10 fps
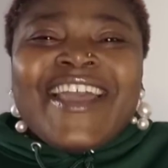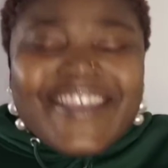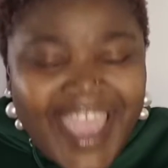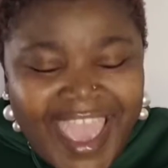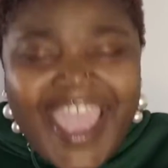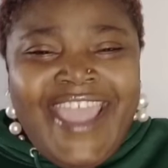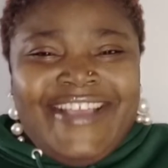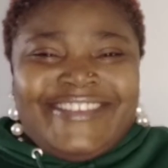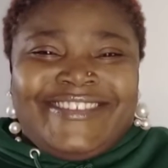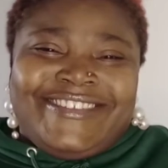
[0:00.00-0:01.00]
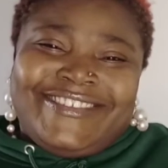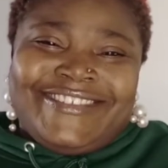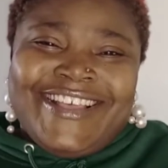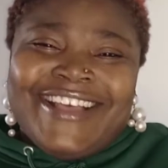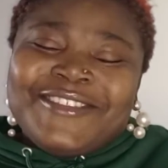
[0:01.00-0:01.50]

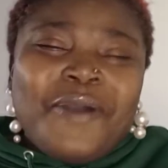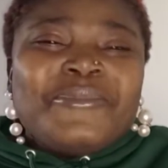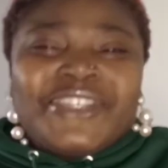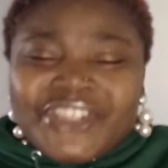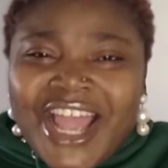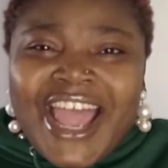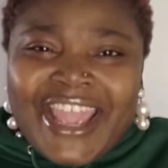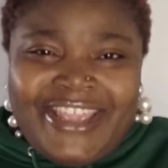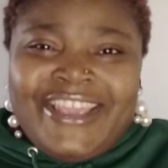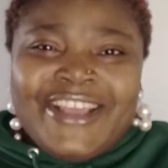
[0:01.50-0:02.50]
Yes. Don't be shy